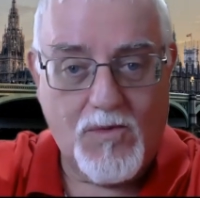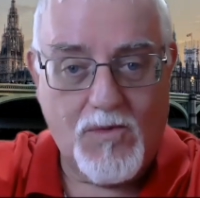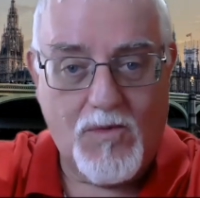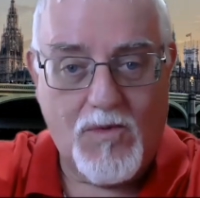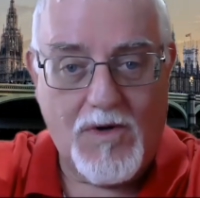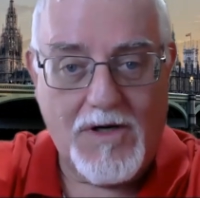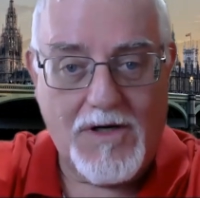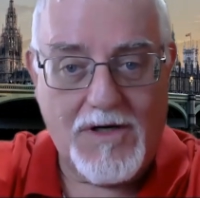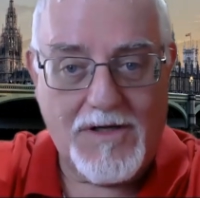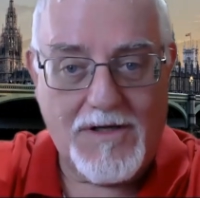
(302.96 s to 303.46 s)

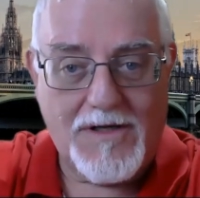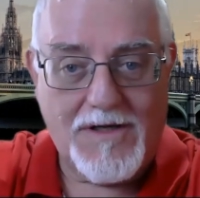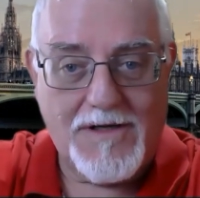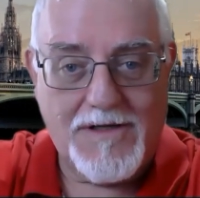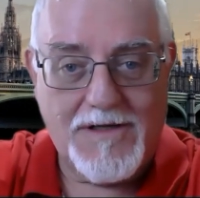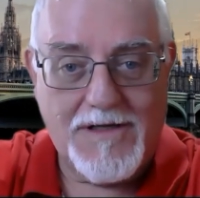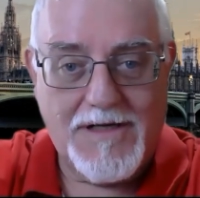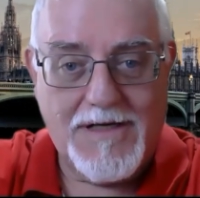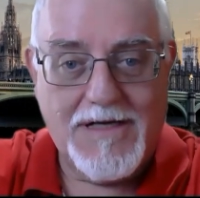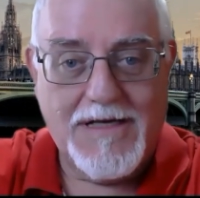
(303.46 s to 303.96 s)
word.
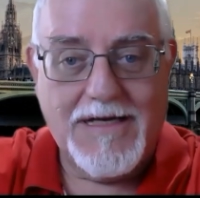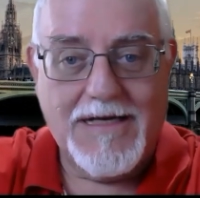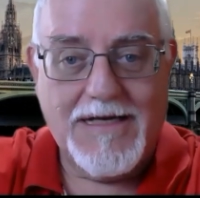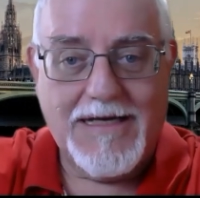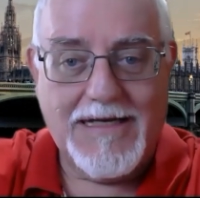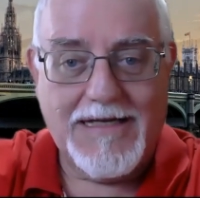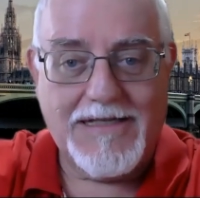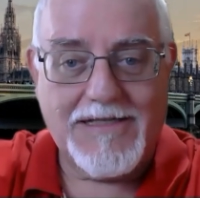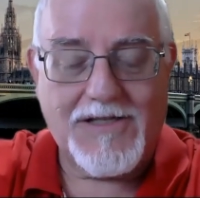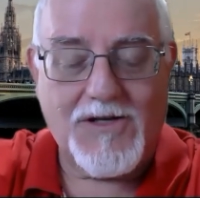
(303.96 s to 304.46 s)

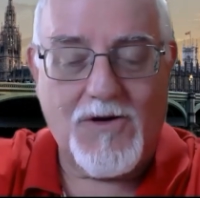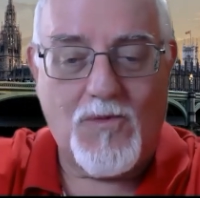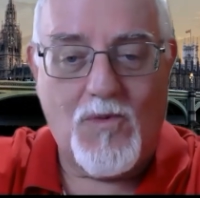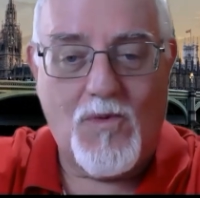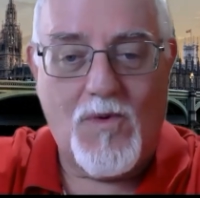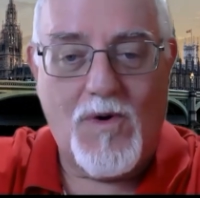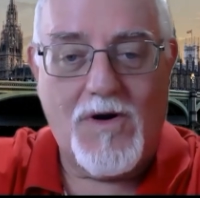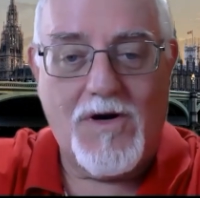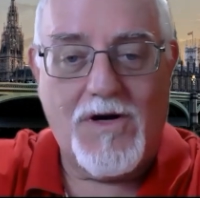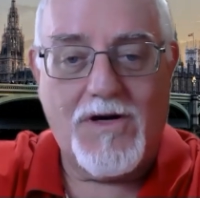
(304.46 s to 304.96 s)
It's a
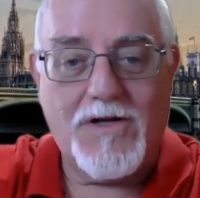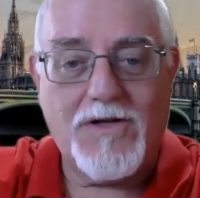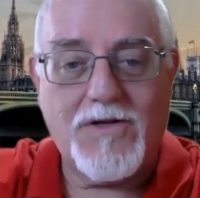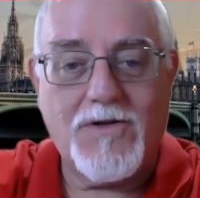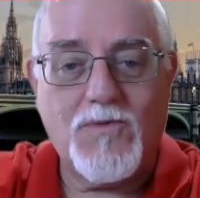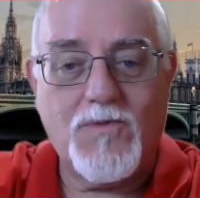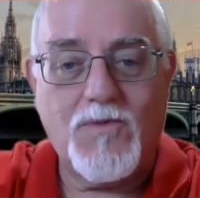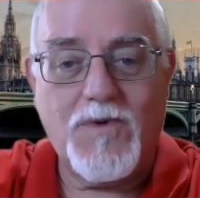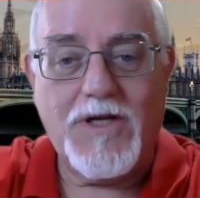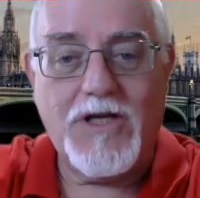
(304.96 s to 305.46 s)

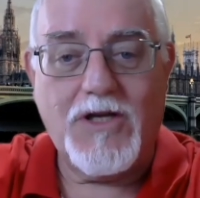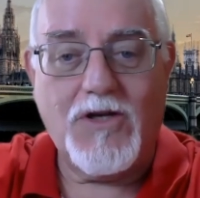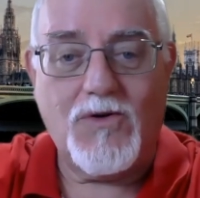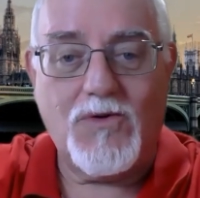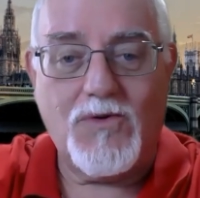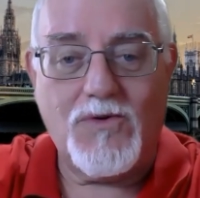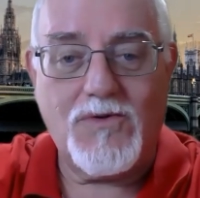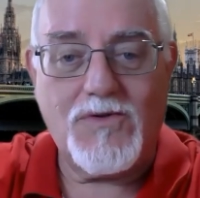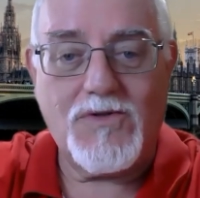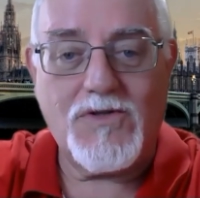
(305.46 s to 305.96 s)
word we
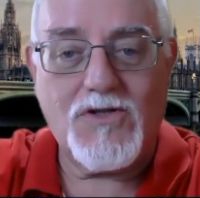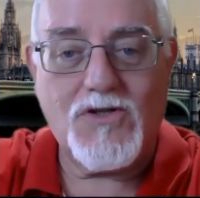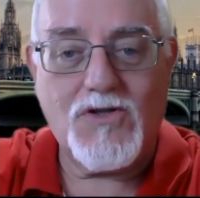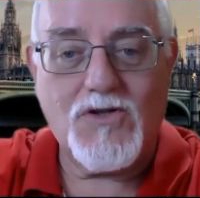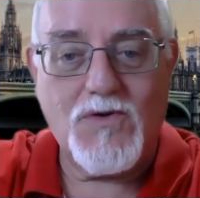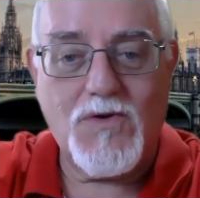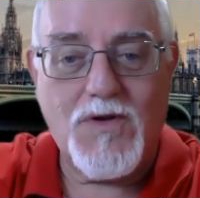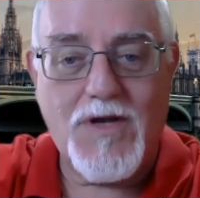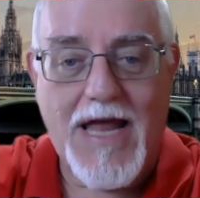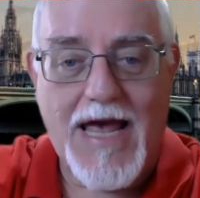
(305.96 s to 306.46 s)
use to
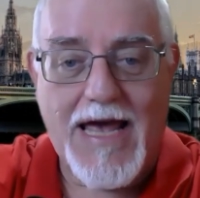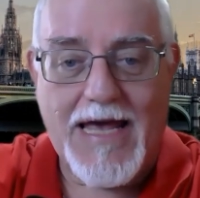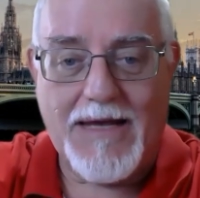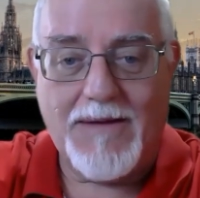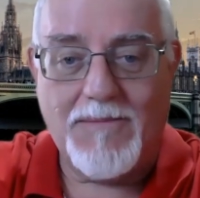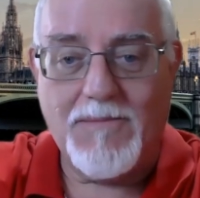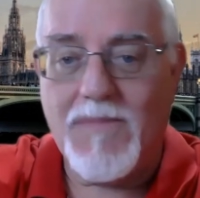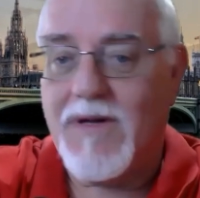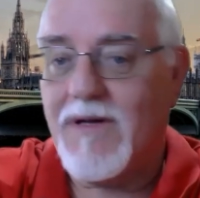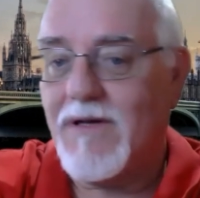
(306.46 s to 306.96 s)

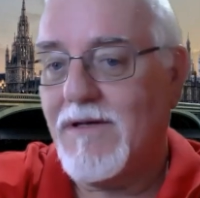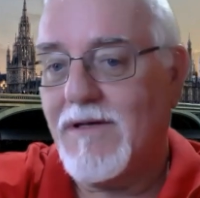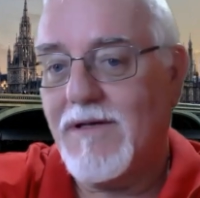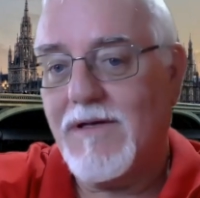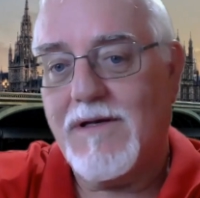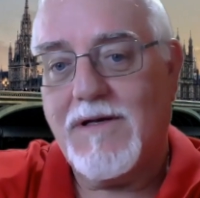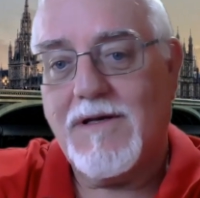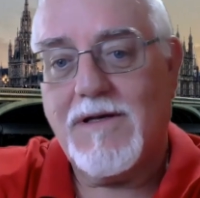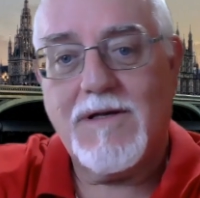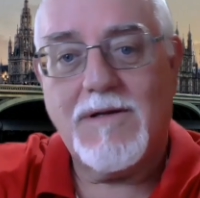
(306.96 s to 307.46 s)
name
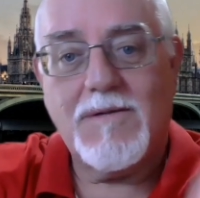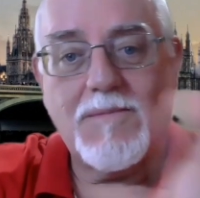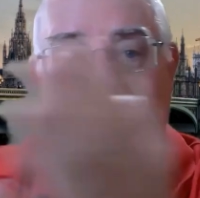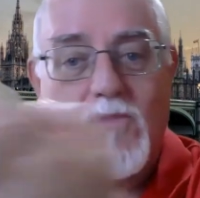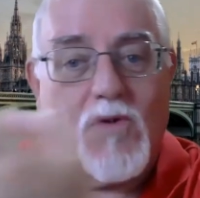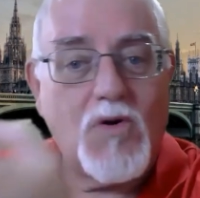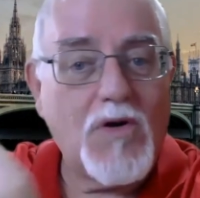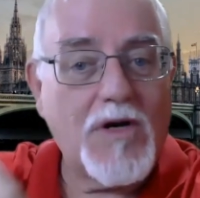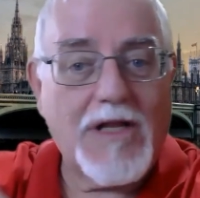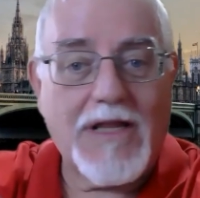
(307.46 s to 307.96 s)

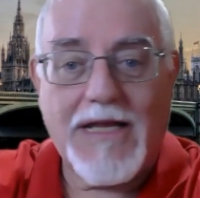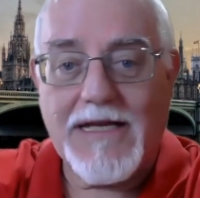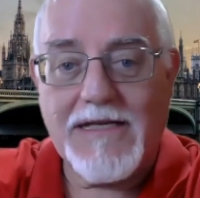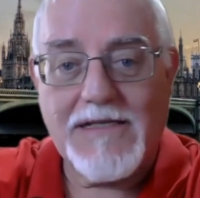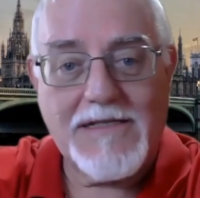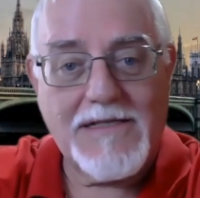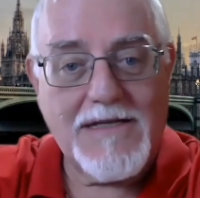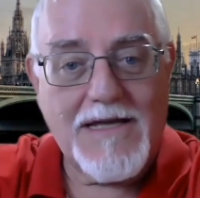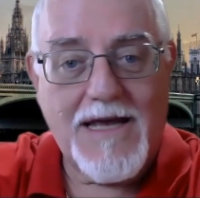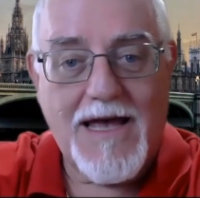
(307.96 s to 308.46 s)
more or
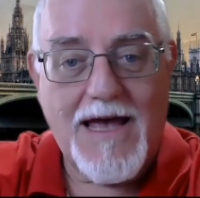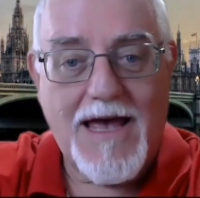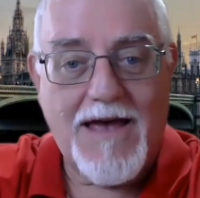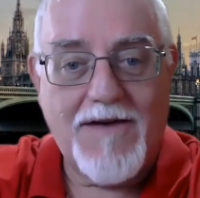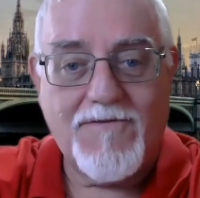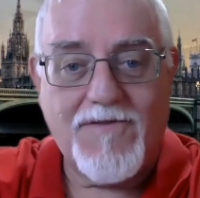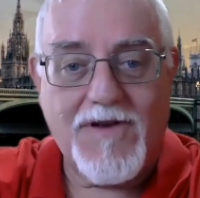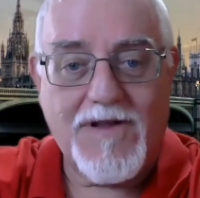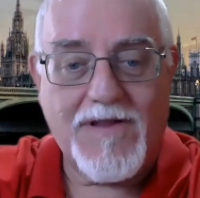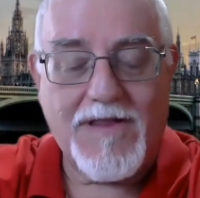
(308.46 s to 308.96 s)
less
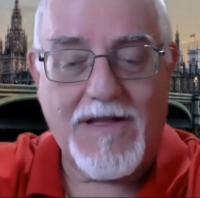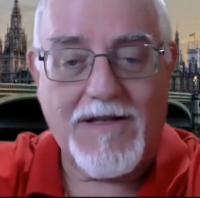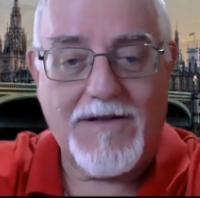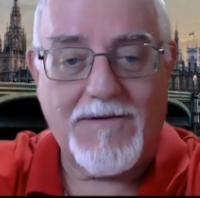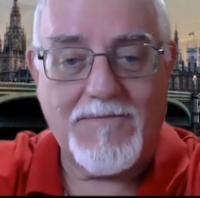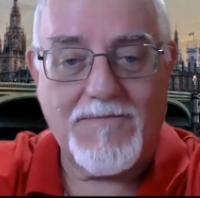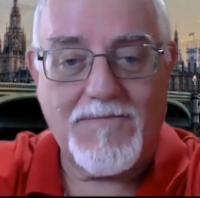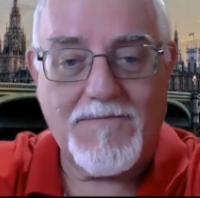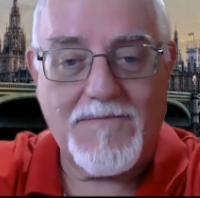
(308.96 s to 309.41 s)
everything.